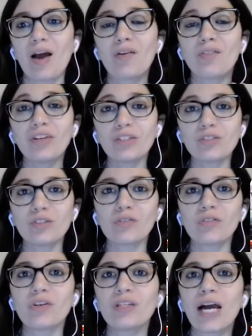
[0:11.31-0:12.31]
First
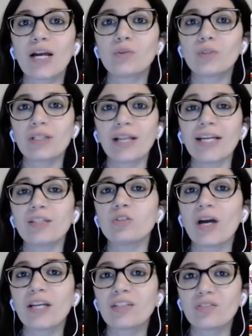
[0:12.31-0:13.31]
of all, I would like
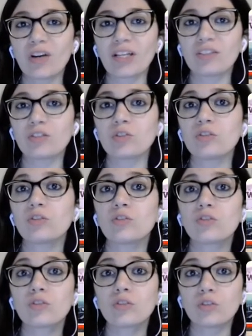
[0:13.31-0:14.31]
to advise you
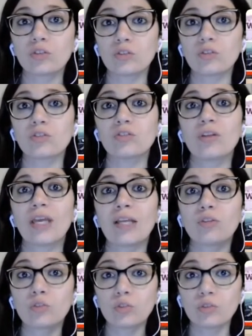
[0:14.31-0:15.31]
to use
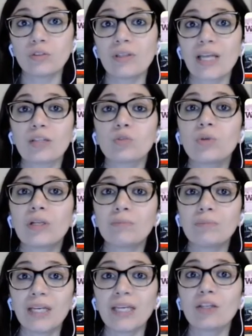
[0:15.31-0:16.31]
a tool that will
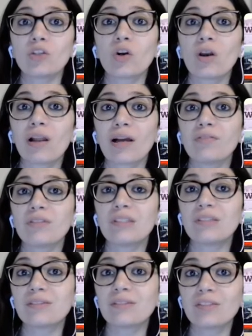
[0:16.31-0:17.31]
make your life
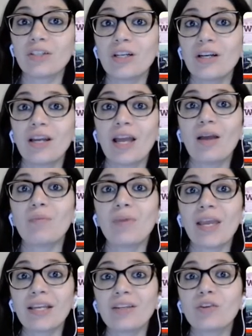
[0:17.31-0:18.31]
easier,
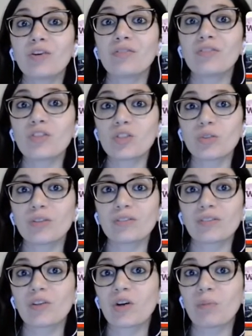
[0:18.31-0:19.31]
make your
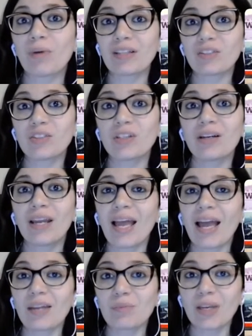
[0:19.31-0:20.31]
visuals look better,
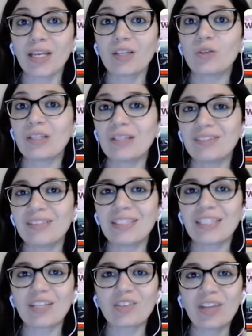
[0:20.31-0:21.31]
and make you
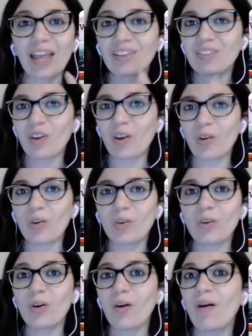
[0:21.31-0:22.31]
easily create a
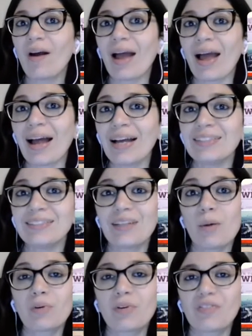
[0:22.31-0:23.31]
logo and
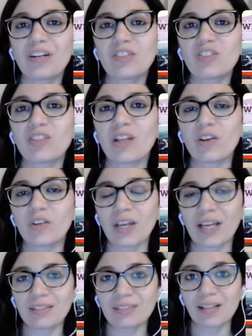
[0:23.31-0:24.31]
professional
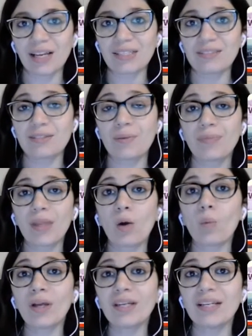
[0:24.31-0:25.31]
looking slides.
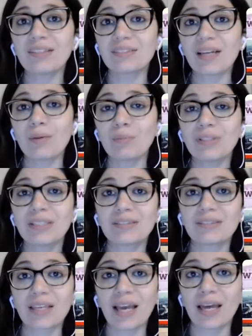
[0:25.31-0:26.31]
One example
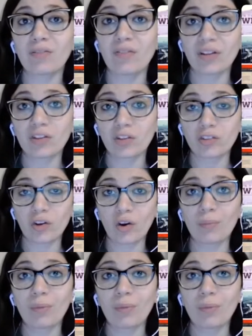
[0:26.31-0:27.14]
is canva.com.